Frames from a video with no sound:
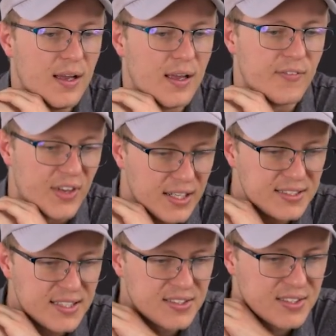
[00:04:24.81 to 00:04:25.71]
And then it
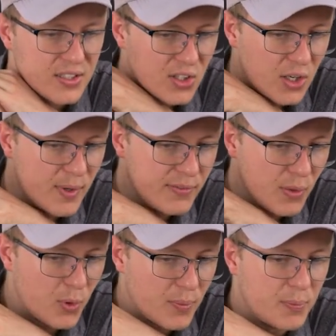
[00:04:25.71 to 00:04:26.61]
says, determine
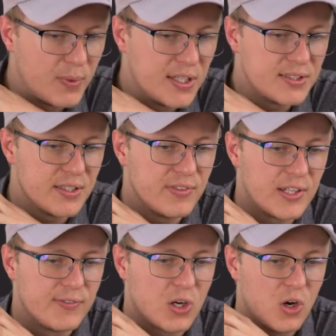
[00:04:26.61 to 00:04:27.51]
the probability
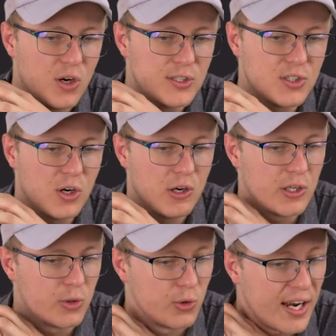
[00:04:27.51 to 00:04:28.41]
that the cards are
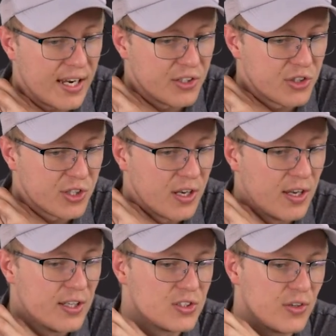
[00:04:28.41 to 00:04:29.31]
arranged
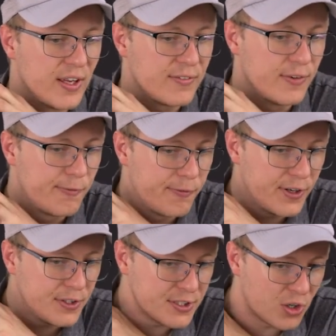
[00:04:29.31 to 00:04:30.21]
so that the
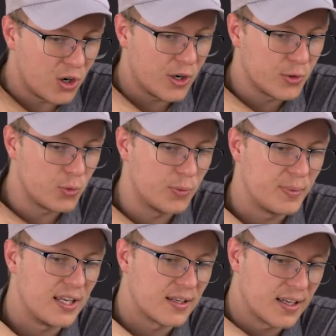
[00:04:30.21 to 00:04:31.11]
first card will
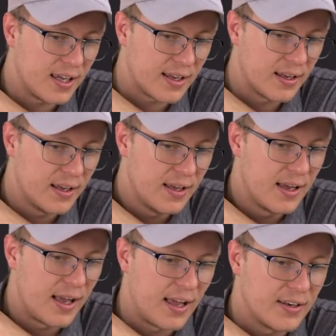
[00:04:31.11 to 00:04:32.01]
be a king
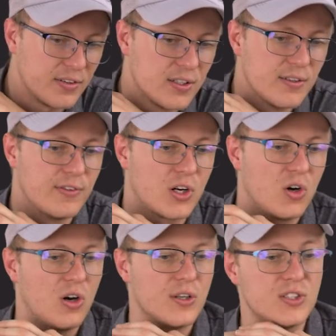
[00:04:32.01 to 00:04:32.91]
and the
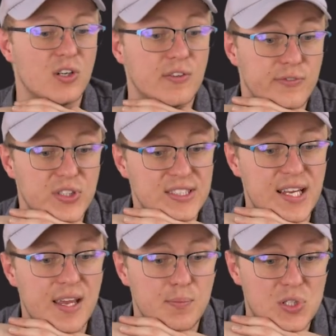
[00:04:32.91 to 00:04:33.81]
cards of the
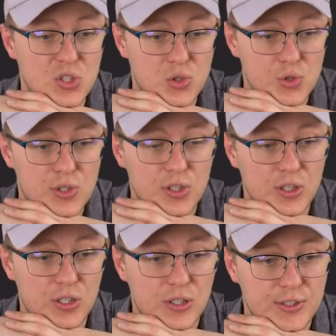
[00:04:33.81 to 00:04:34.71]
same suit
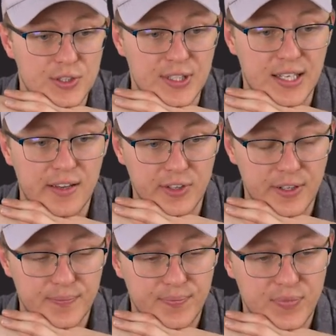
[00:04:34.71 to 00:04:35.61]
are
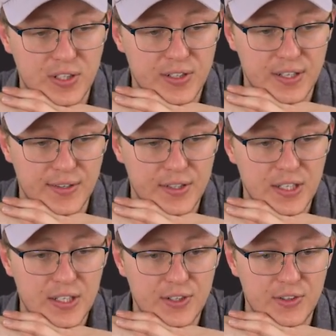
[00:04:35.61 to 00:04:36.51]
together. Okay,
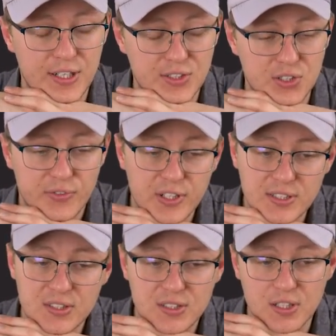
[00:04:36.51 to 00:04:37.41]
right, so
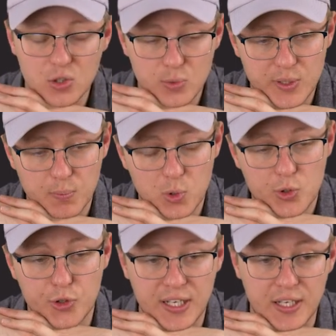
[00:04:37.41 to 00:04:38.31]
this is a little bit more
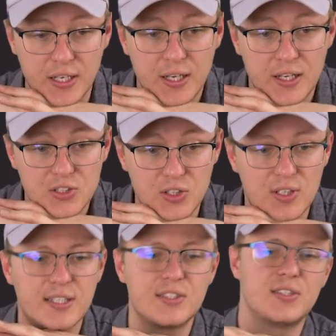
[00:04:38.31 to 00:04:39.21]
tricky, so
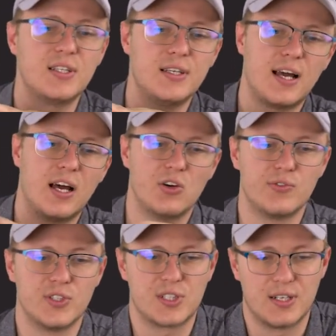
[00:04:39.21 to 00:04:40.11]
let's see how
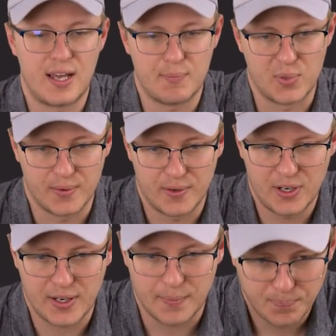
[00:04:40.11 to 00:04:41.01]
this can happen.
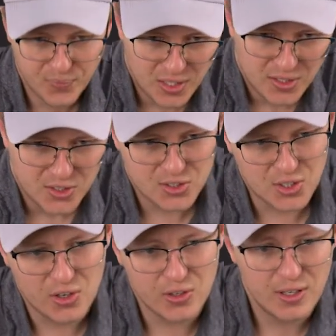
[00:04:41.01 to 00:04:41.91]
Okay,
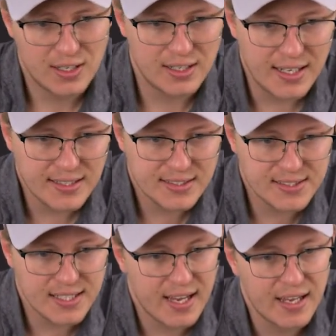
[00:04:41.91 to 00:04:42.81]
so let's
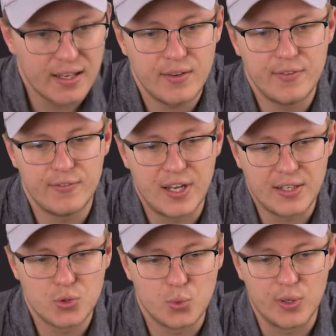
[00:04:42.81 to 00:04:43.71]
say
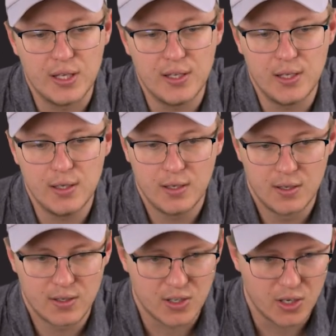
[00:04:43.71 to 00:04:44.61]
that we
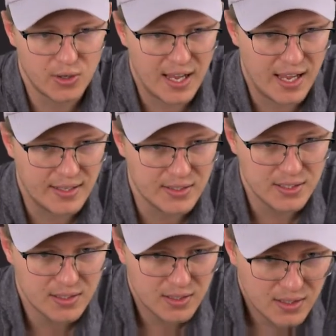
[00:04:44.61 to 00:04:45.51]
go
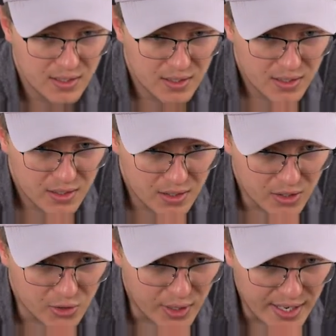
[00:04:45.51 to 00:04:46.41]
and
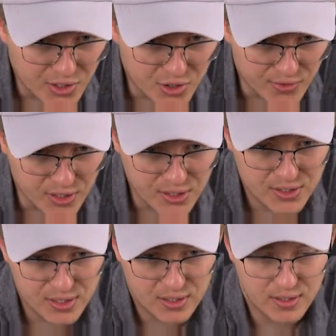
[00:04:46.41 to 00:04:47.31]
arrange
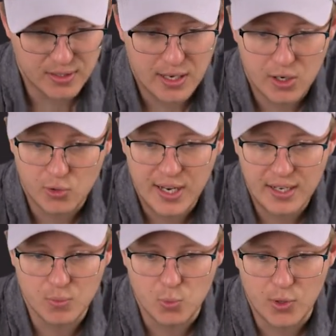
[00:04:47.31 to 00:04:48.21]
this in our
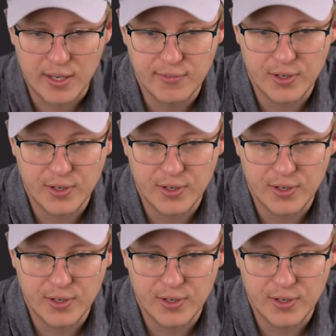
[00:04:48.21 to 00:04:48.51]
random way.